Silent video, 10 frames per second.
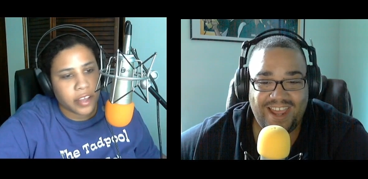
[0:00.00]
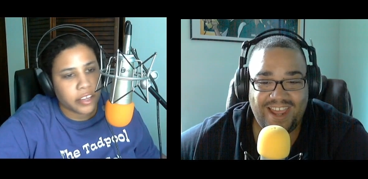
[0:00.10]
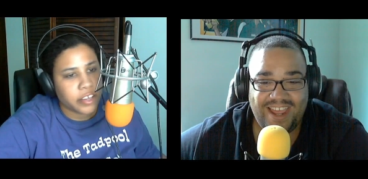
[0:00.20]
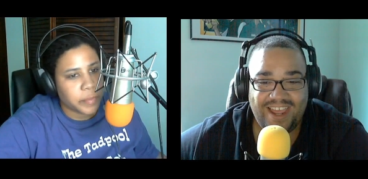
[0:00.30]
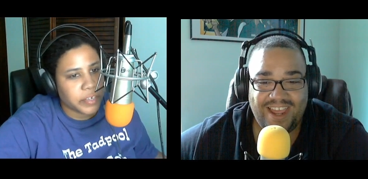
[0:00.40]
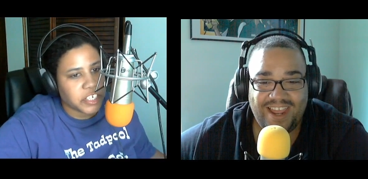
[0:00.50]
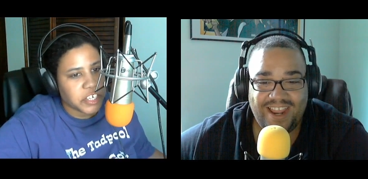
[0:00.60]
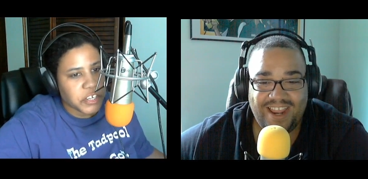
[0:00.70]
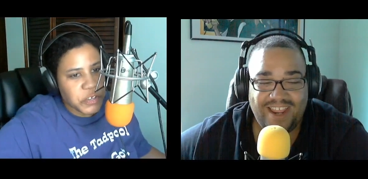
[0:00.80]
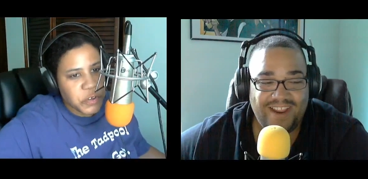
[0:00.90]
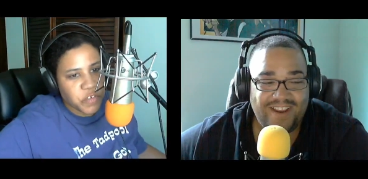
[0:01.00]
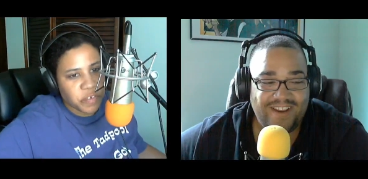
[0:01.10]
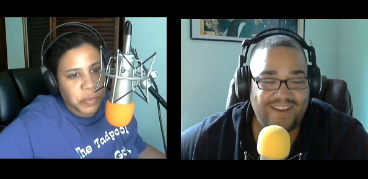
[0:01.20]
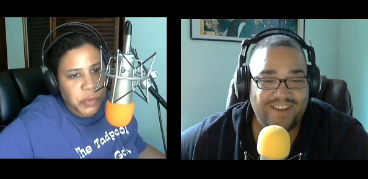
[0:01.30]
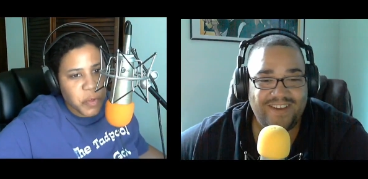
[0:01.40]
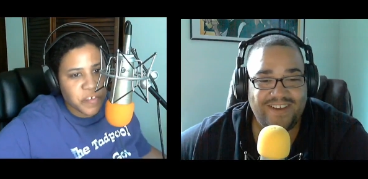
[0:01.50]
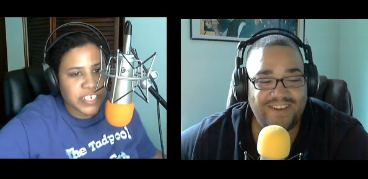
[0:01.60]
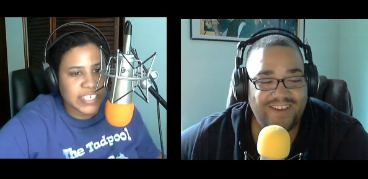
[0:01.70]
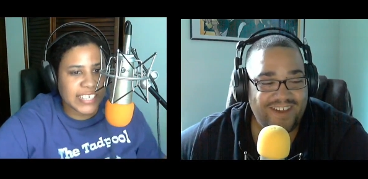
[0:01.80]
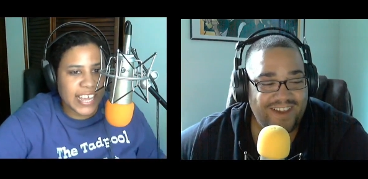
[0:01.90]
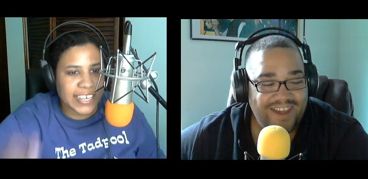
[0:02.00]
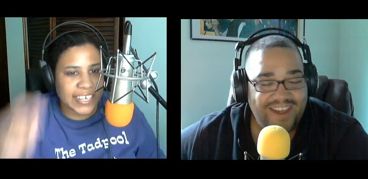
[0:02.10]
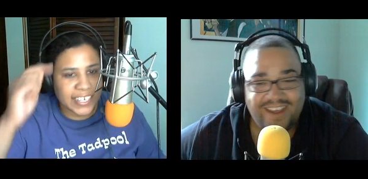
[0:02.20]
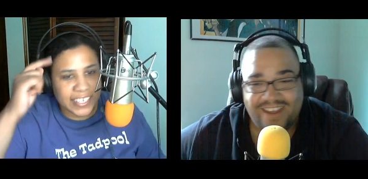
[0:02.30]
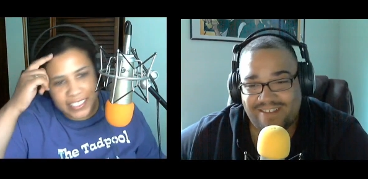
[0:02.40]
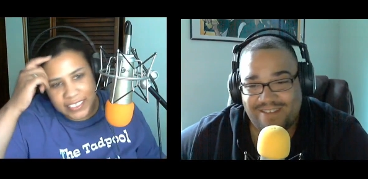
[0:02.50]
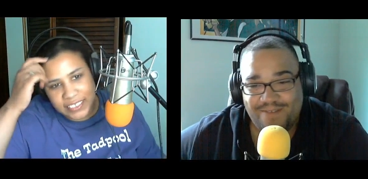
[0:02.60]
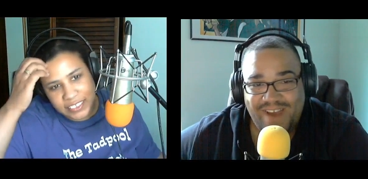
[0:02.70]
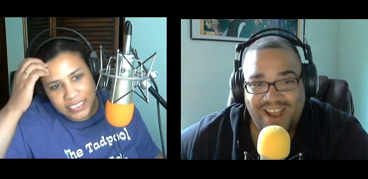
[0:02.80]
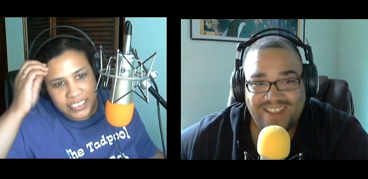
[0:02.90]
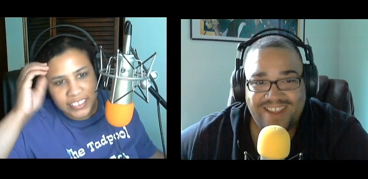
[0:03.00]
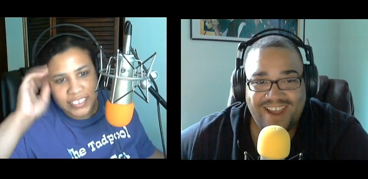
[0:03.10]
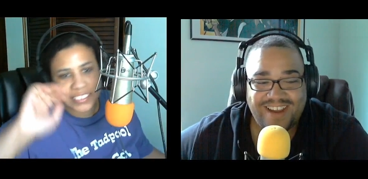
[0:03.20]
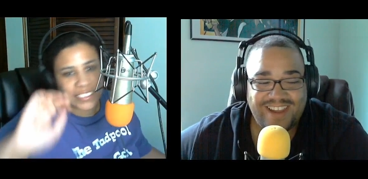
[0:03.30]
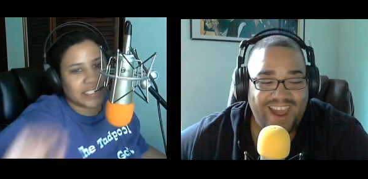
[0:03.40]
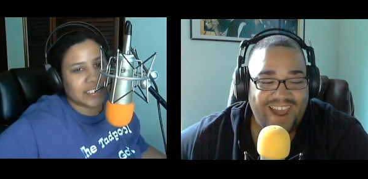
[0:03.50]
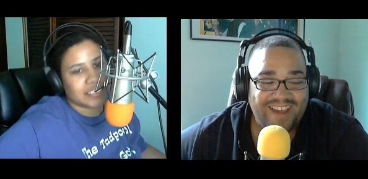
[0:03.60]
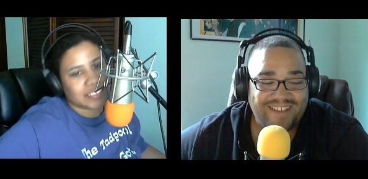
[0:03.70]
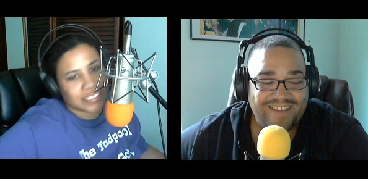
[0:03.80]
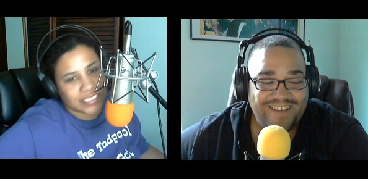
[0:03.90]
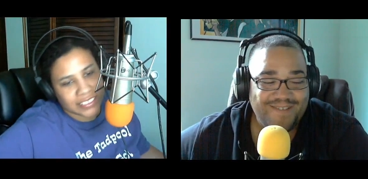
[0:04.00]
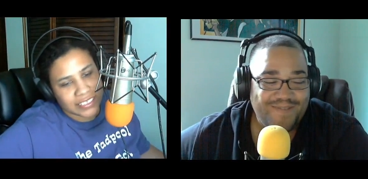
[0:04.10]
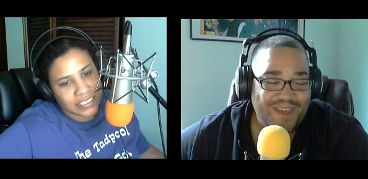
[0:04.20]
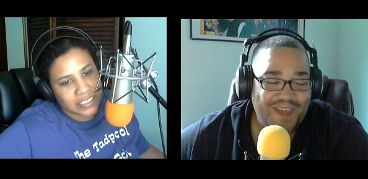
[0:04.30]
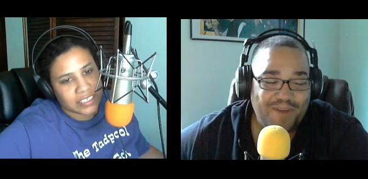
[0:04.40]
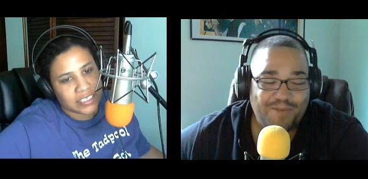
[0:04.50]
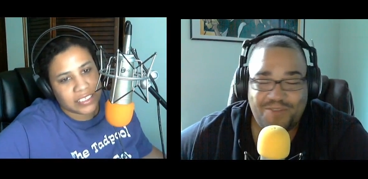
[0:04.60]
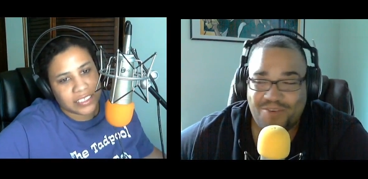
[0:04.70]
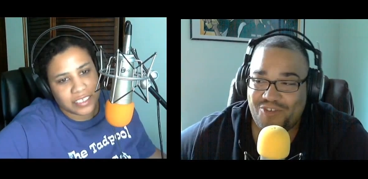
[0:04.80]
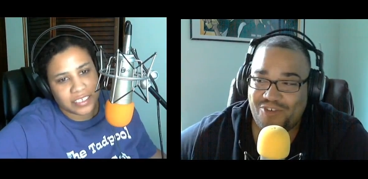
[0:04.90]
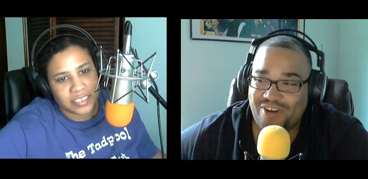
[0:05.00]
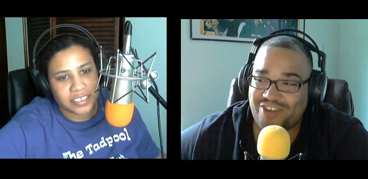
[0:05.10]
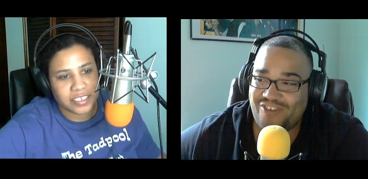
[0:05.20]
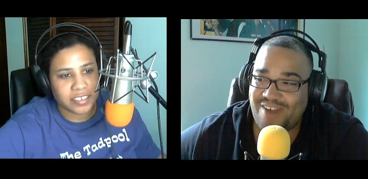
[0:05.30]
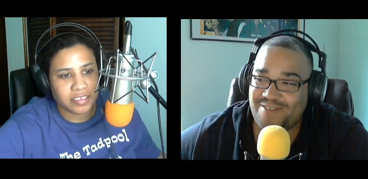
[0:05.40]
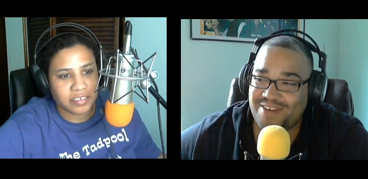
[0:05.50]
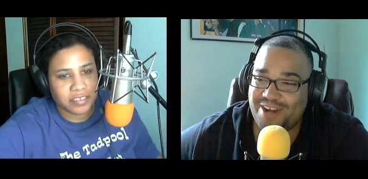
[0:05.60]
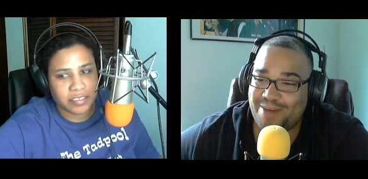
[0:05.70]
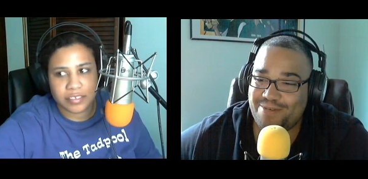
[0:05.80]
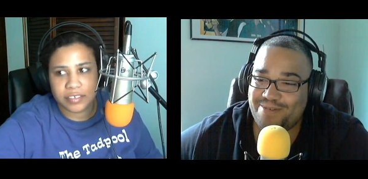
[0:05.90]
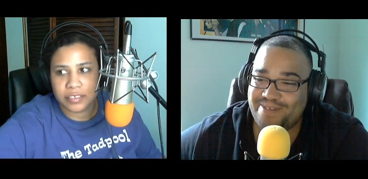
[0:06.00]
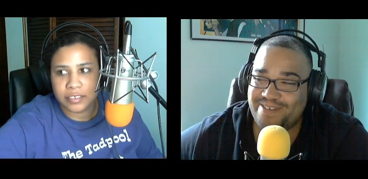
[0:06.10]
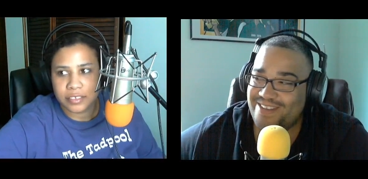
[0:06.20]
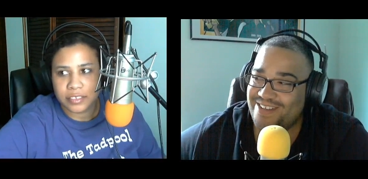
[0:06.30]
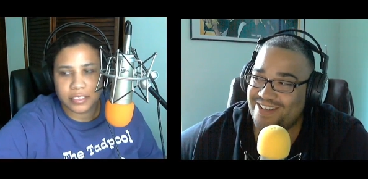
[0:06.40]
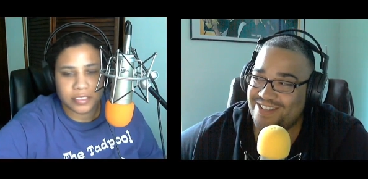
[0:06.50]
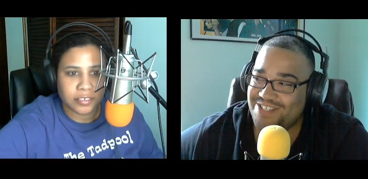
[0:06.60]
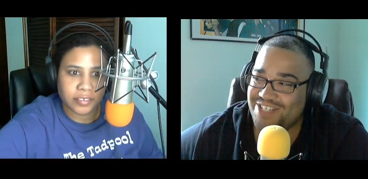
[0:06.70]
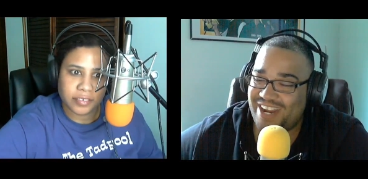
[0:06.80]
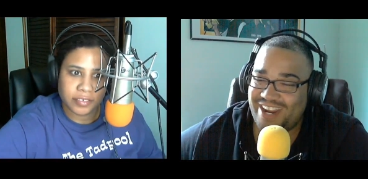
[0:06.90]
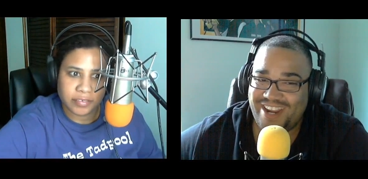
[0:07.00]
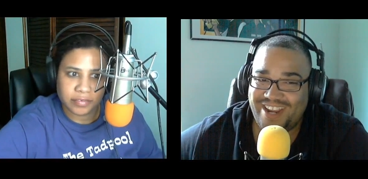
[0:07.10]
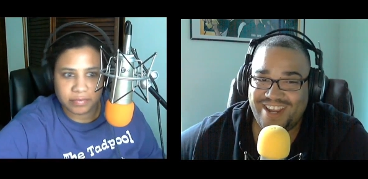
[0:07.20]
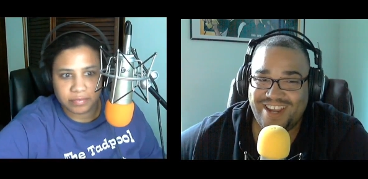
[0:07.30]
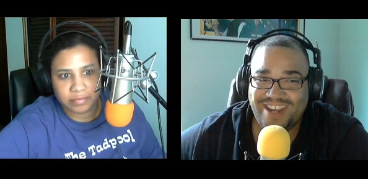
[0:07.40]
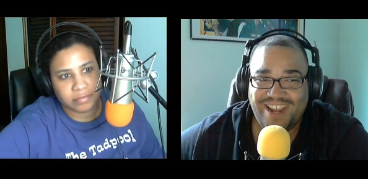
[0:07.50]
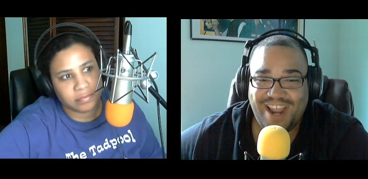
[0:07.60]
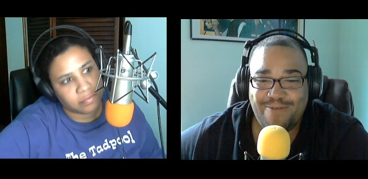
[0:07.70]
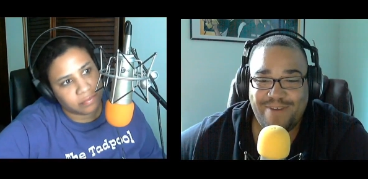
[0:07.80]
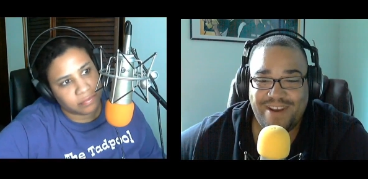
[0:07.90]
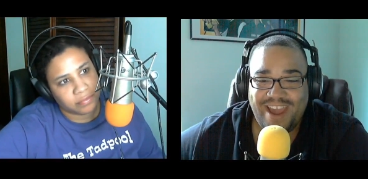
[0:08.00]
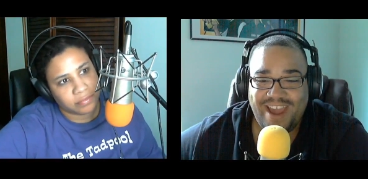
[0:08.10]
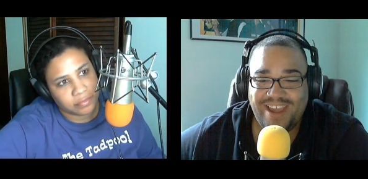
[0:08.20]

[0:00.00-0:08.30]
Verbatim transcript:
Speaker 1: Coming to you from Louisville, Kentucky.
Speaker 2: It's the Valentine Cast with your truck driving couple, Jay and Renee